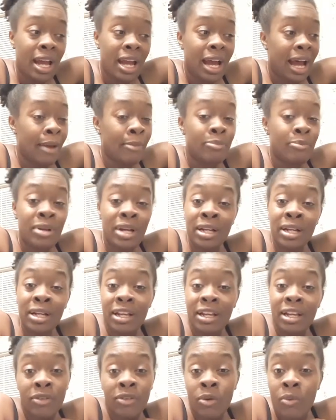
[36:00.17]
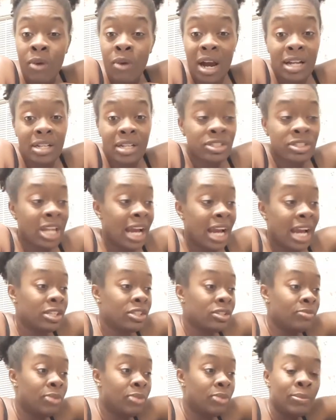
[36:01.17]
I barely even watch
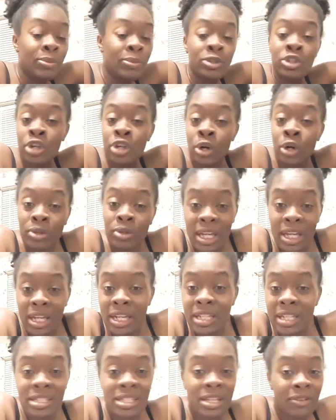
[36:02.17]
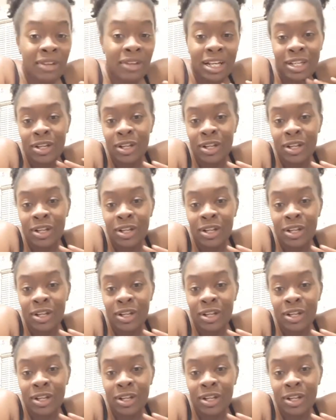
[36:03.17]
like people joking and stuff.